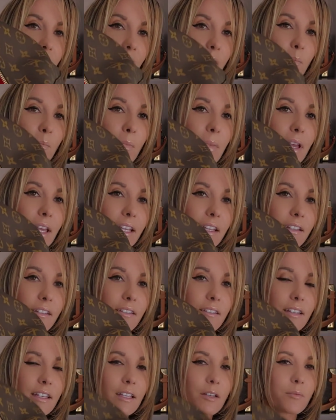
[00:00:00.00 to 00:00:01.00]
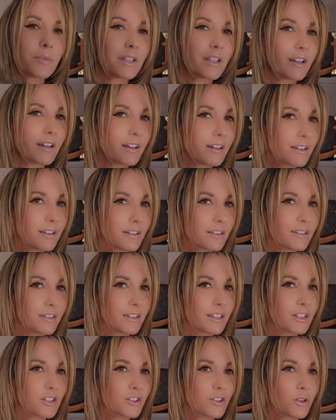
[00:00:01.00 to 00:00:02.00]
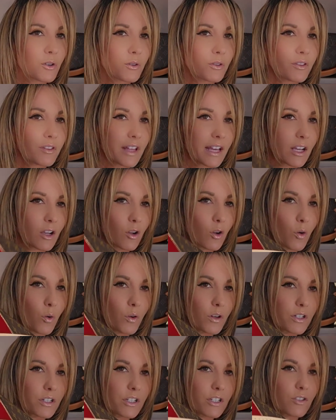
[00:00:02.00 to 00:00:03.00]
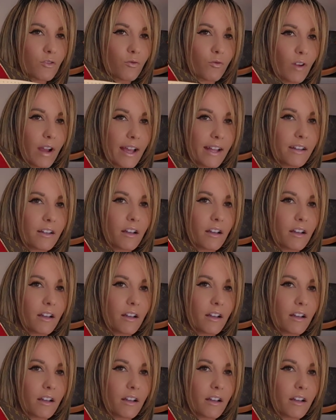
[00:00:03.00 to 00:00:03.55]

amazing because they chose that gorgeous red